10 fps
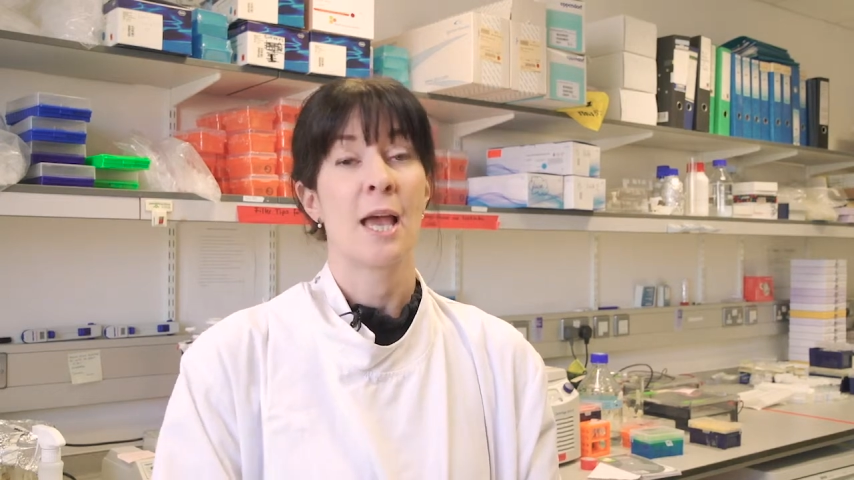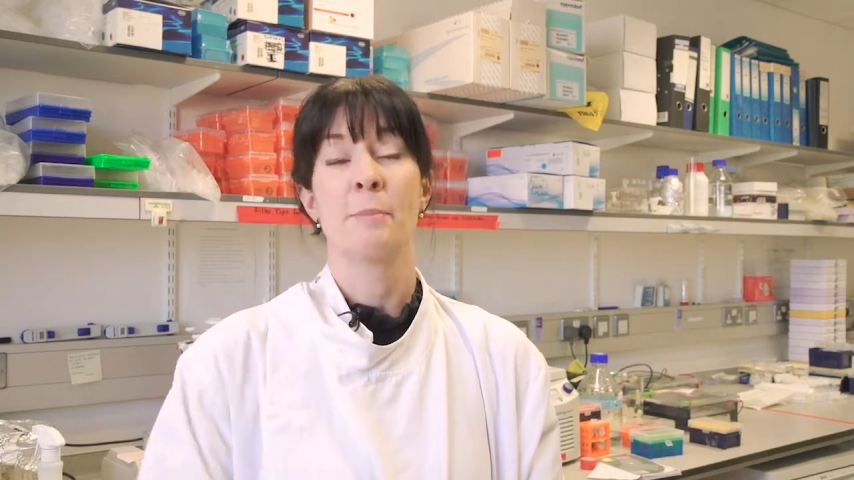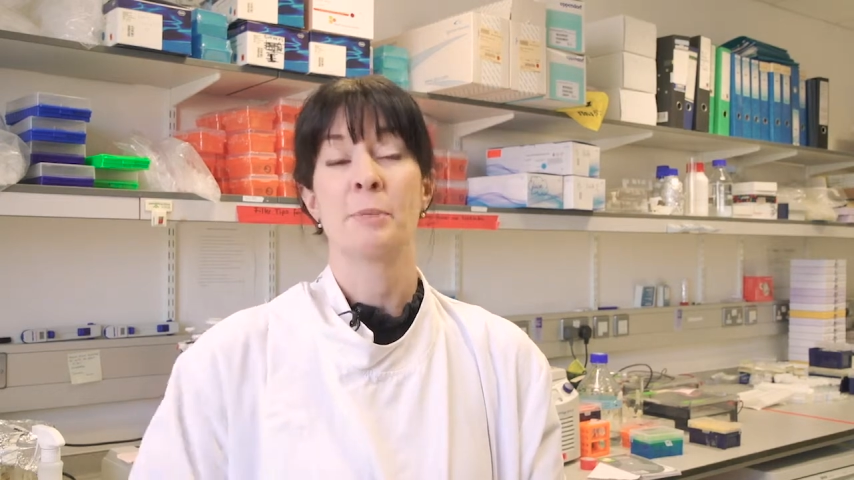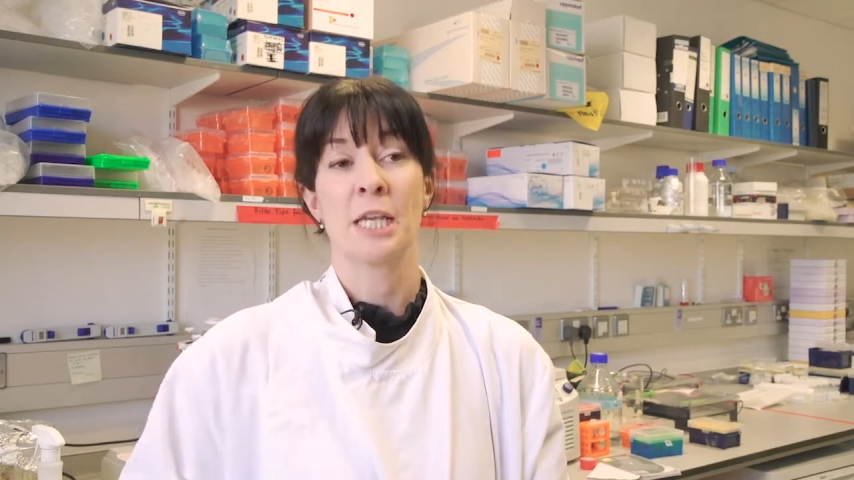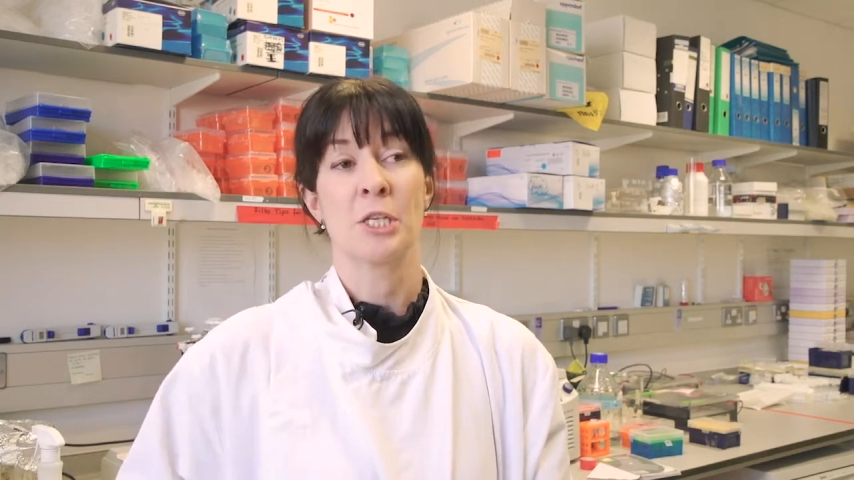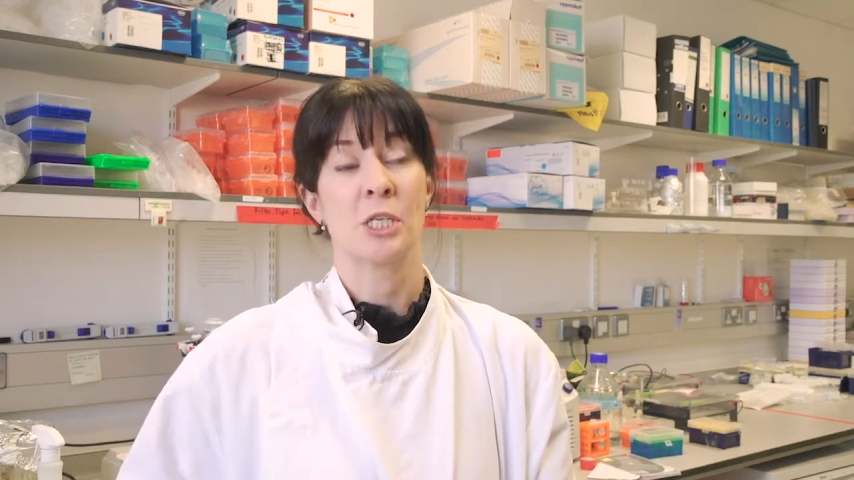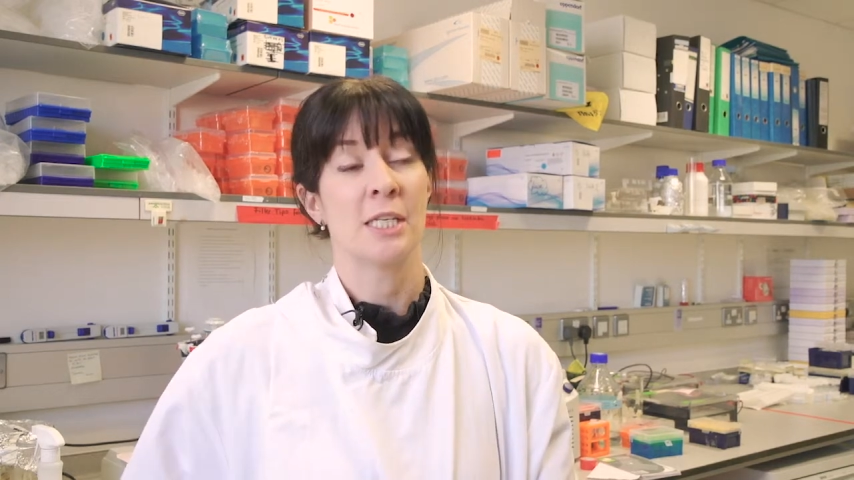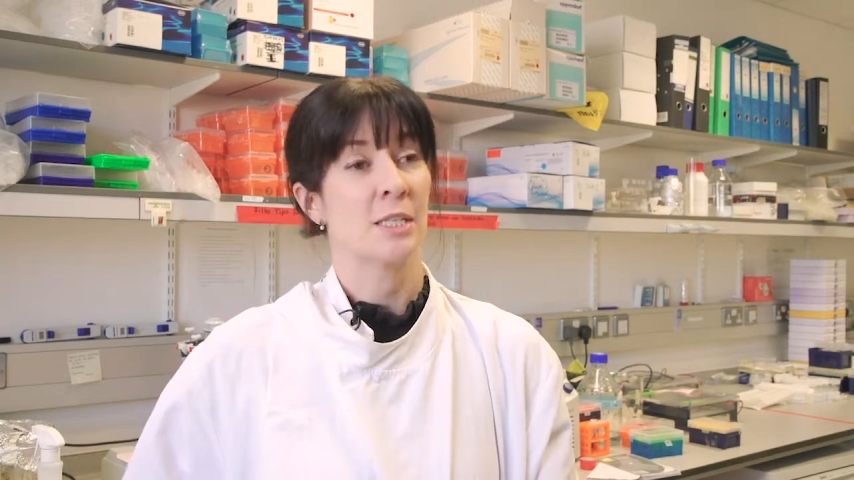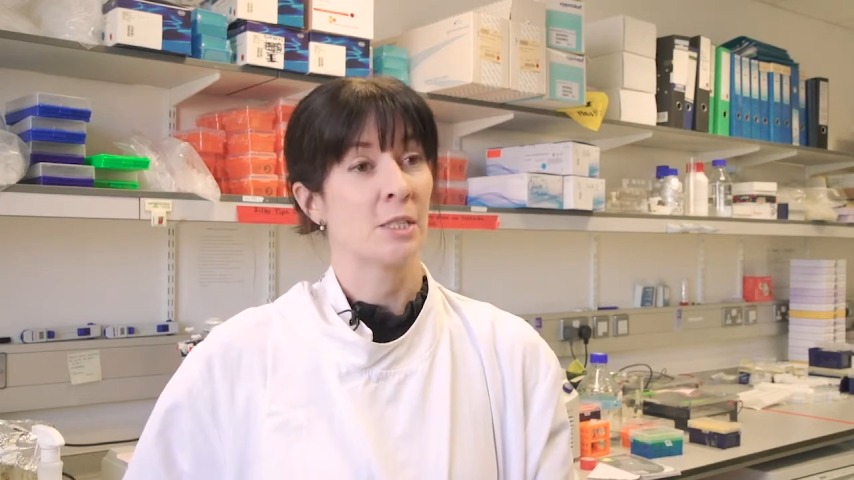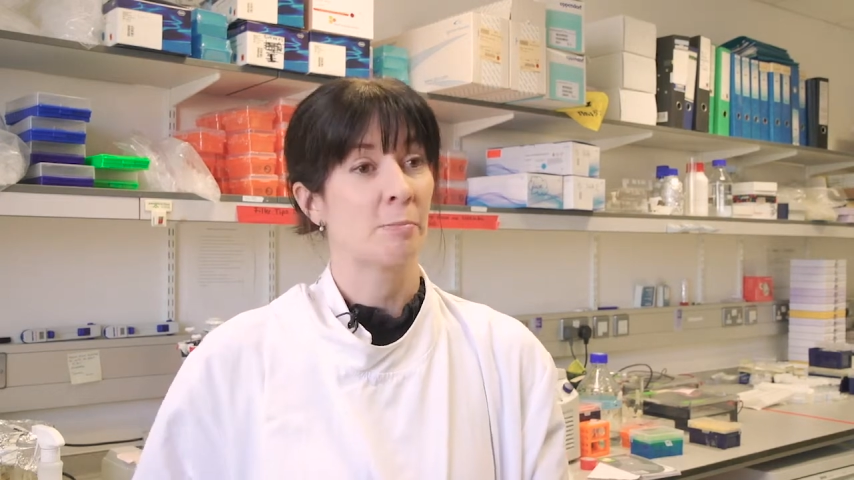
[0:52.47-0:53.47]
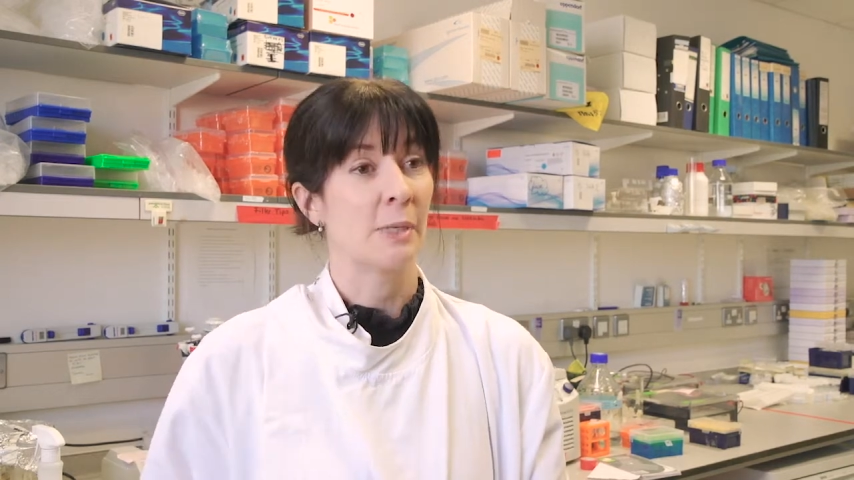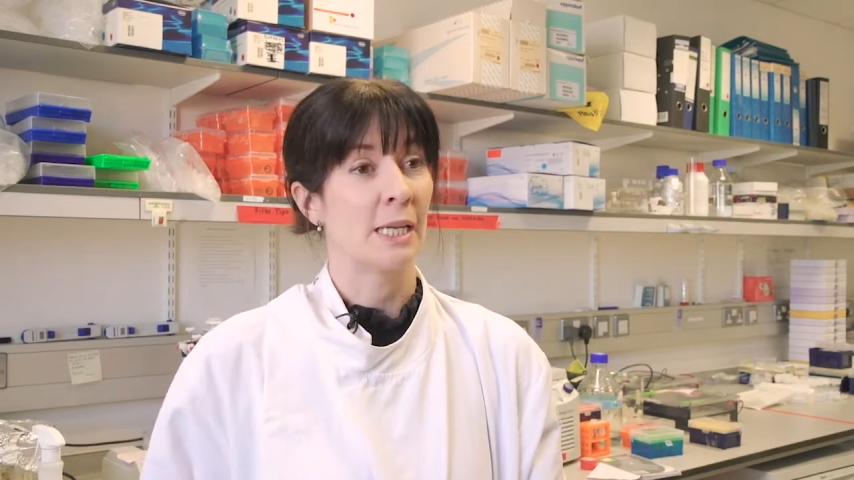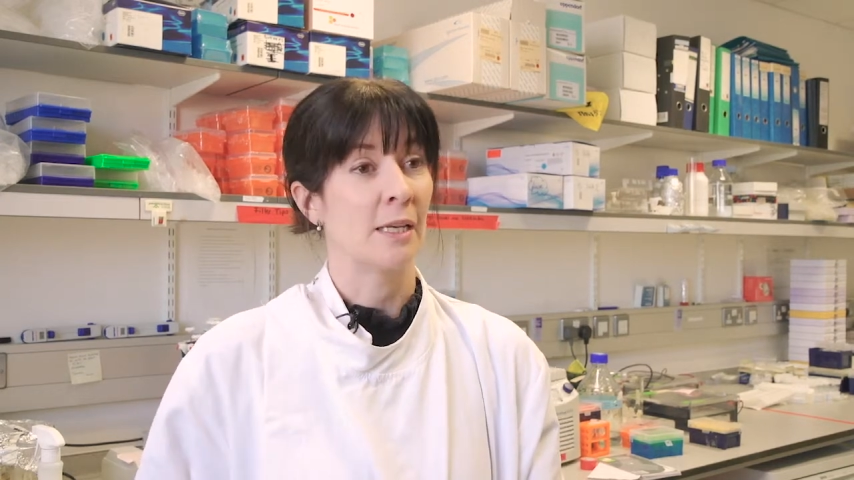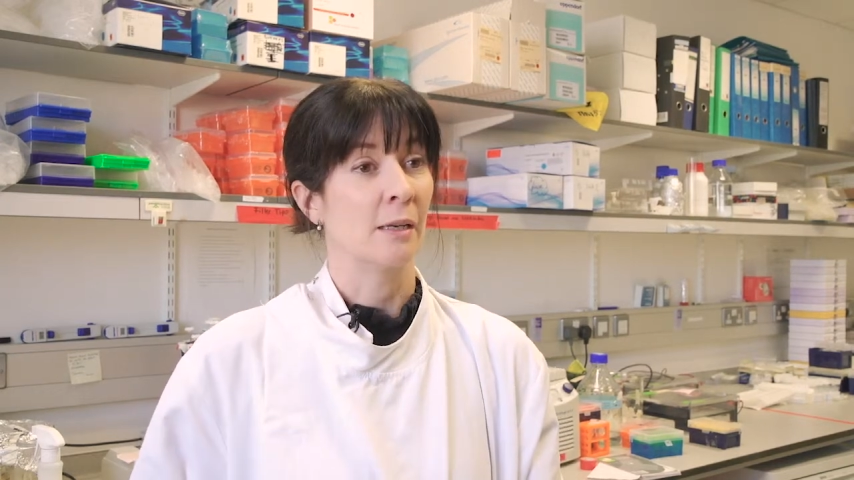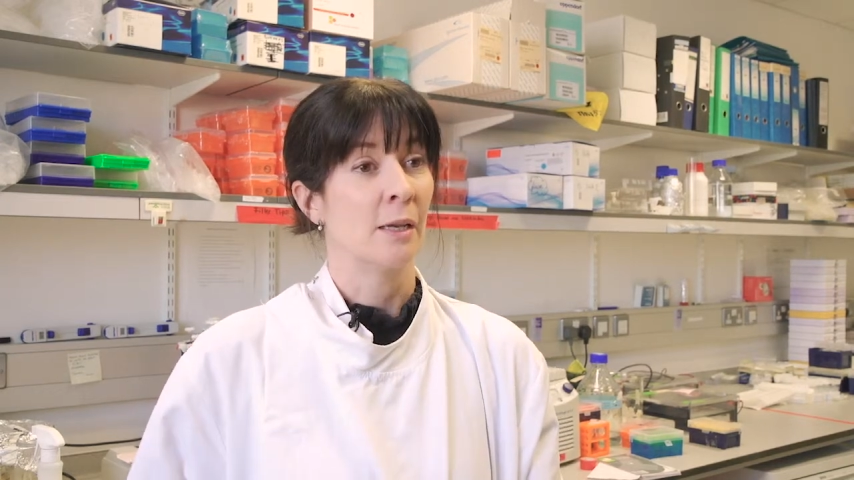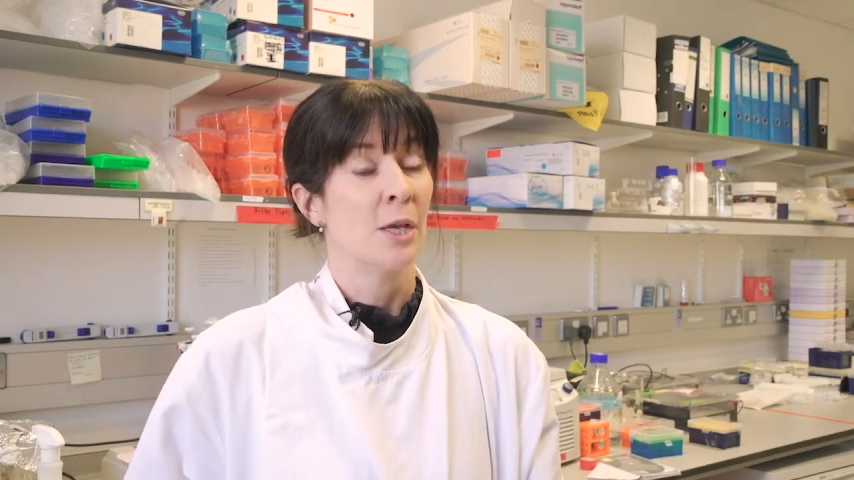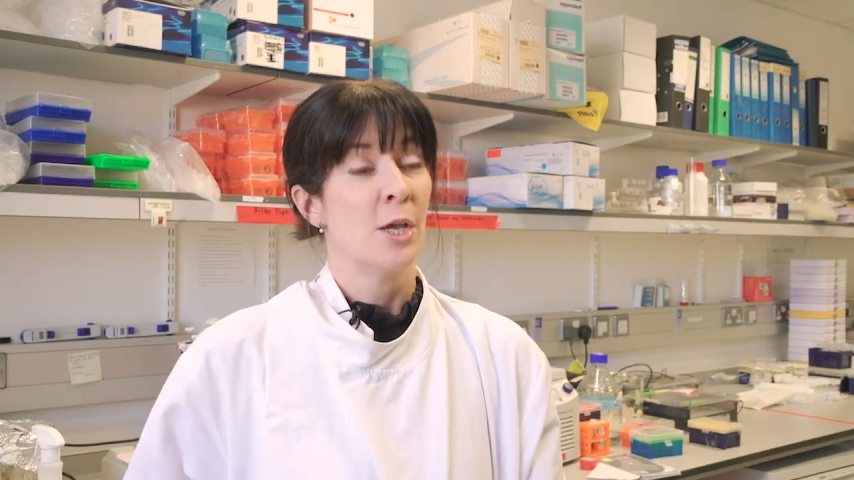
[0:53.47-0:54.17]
and potentially to spleen.